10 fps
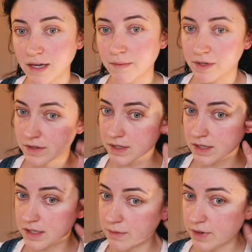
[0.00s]
I've been using
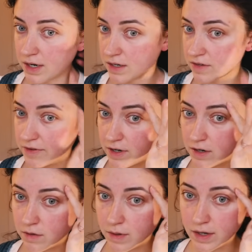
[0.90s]
the same products
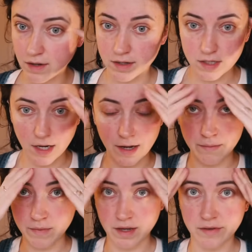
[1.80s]
for quite a long
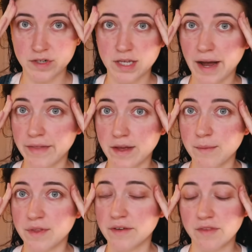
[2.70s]
time. Like, I've just had them
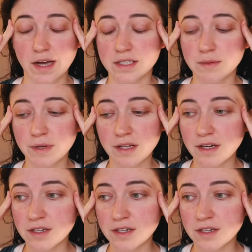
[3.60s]
and they've lasted me a long